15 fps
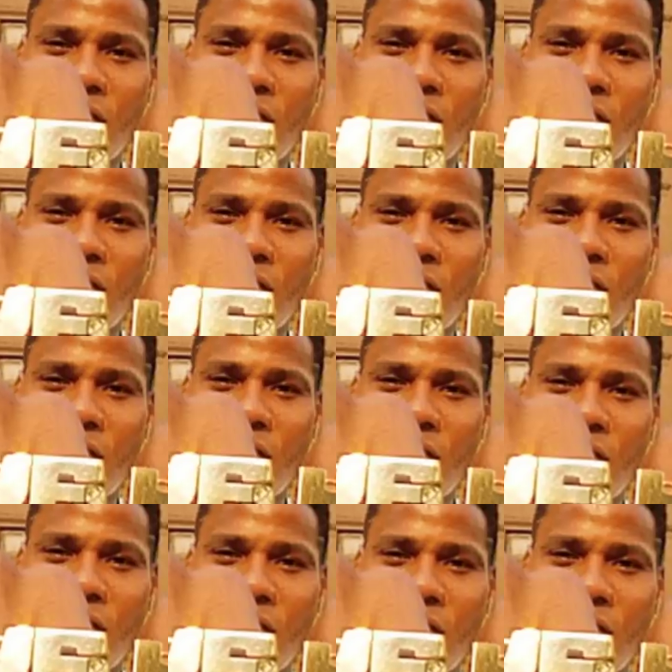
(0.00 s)

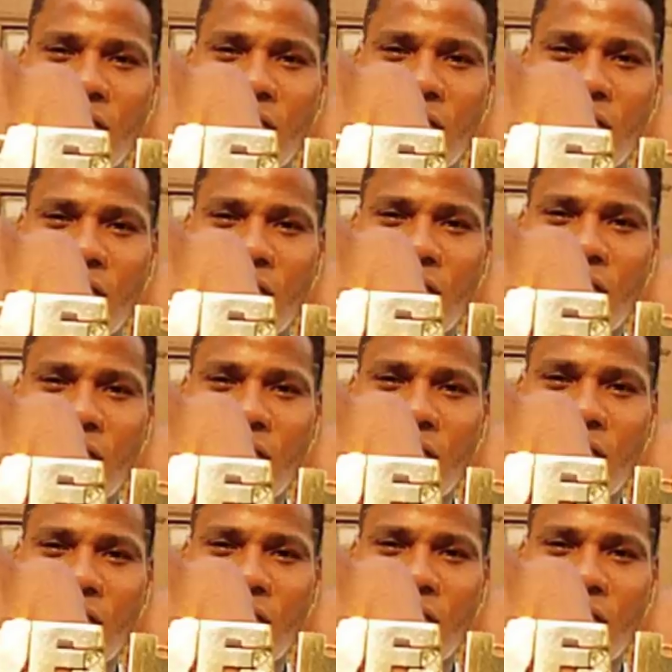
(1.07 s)

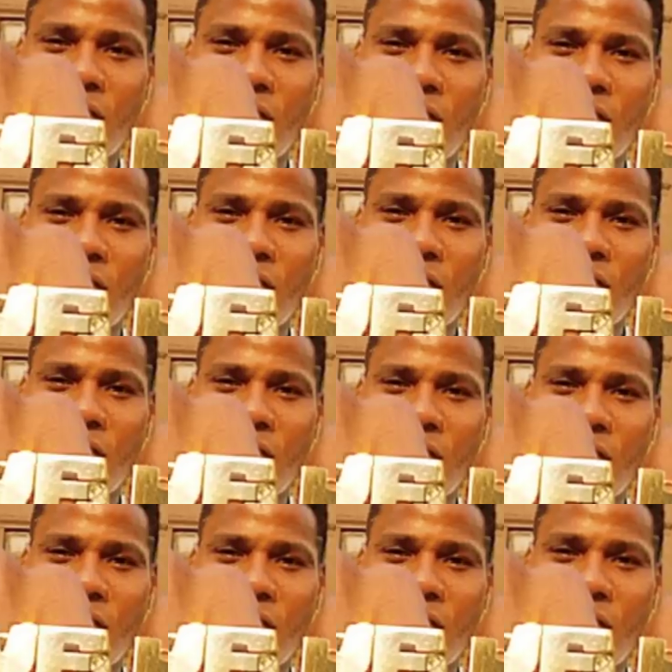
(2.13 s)

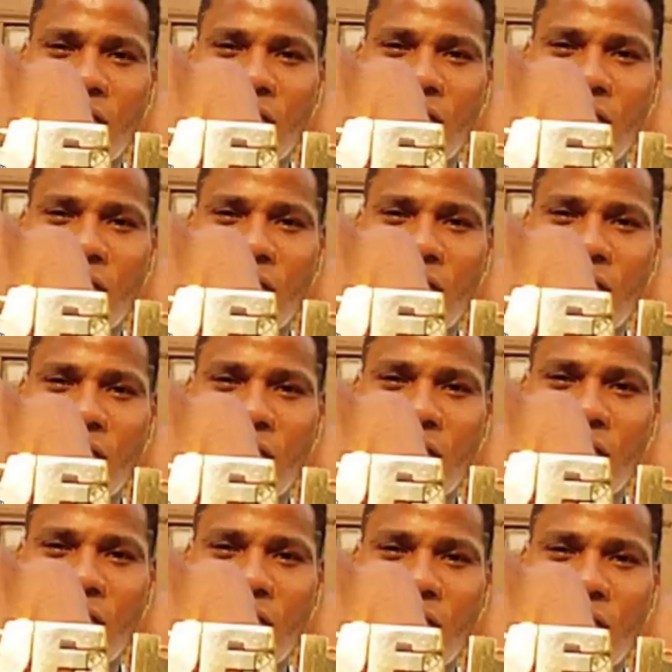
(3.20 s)

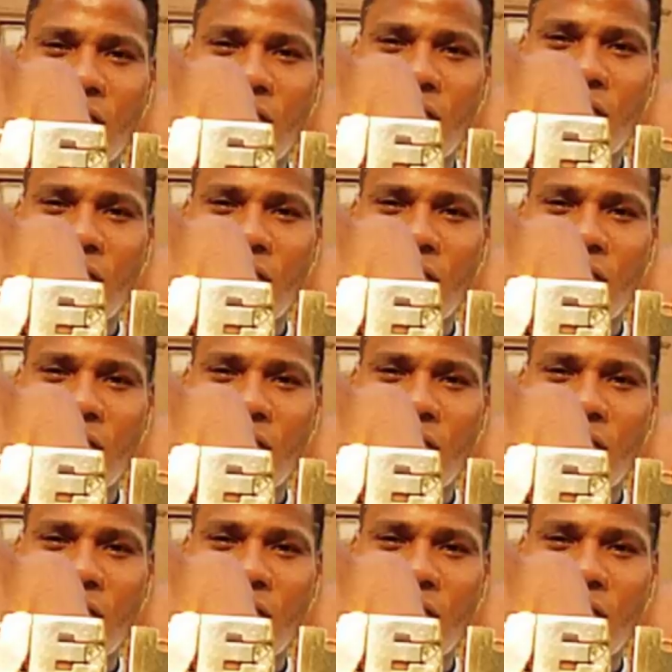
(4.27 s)
(silent)